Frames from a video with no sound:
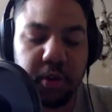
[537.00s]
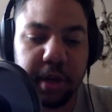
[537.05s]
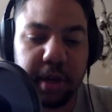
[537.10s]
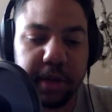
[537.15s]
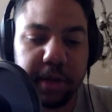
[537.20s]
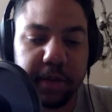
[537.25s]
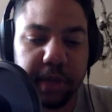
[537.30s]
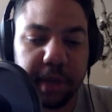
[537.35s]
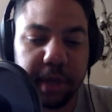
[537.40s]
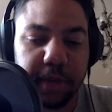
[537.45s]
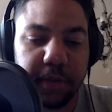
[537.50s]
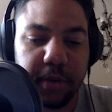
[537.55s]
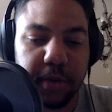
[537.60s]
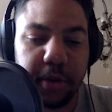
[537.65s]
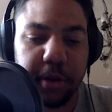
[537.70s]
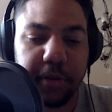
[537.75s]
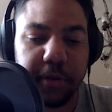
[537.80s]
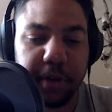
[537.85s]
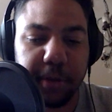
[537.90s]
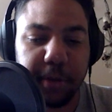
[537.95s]
on kind of like
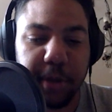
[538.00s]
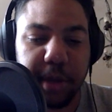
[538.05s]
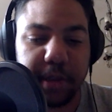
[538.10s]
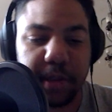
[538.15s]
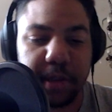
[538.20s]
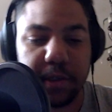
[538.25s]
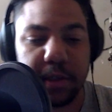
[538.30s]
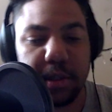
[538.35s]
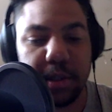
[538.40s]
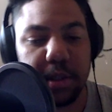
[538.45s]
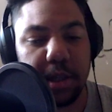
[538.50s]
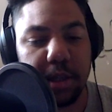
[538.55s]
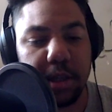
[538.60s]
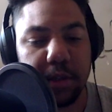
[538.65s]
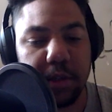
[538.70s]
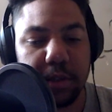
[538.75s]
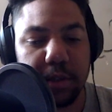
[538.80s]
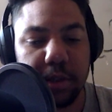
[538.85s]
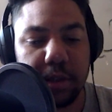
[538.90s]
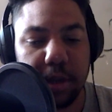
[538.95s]
photographic practice and
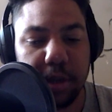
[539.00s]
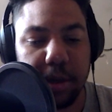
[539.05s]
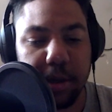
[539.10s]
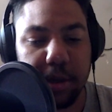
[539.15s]
things,